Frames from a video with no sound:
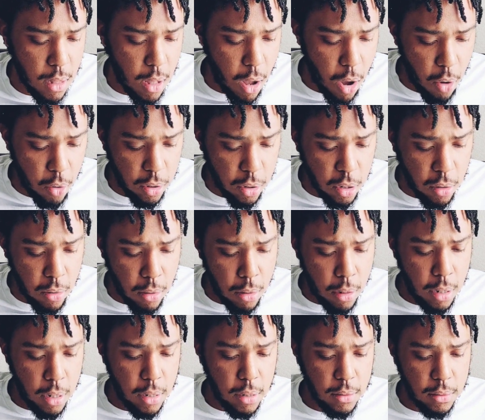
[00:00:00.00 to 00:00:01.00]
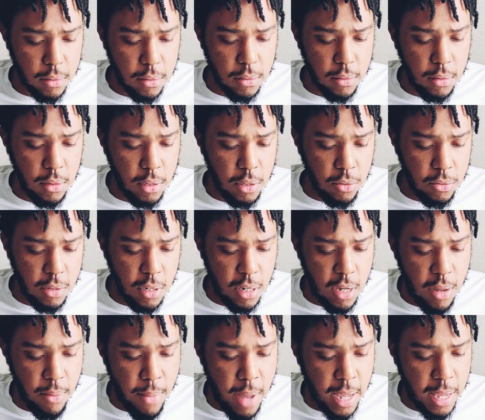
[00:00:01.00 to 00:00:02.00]
O Lord, you took
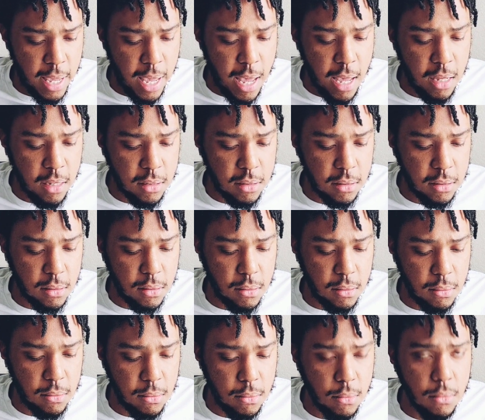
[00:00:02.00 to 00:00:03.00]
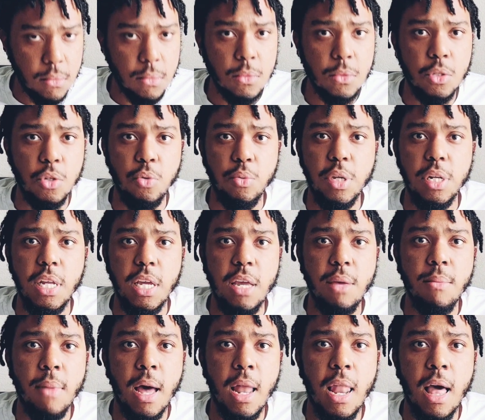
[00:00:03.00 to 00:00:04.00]
up my case, you redeemed
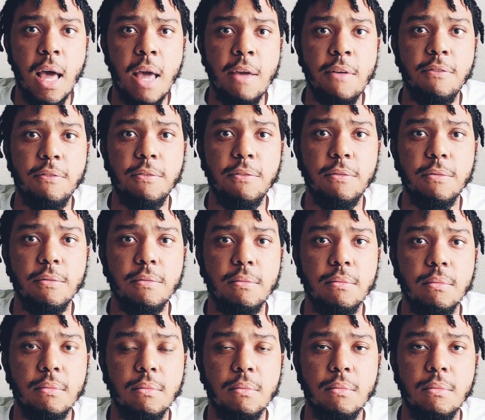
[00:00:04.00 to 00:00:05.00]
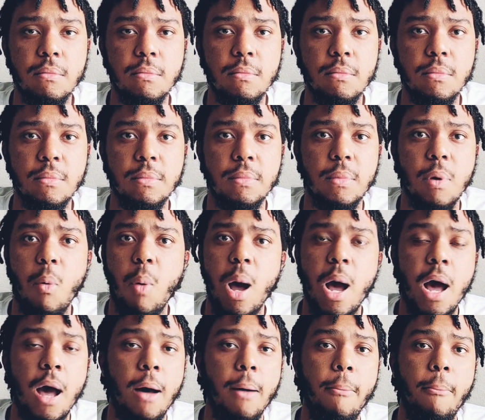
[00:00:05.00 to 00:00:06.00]
my life. Wow.